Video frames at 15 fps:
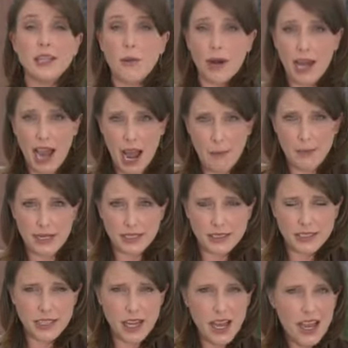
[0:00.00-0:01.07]
see what
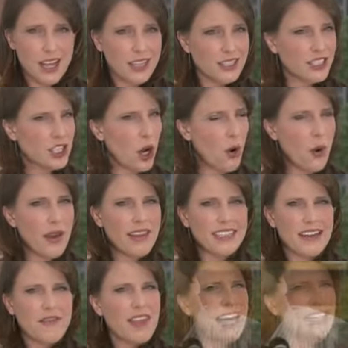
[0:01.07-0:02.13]
happens?" So if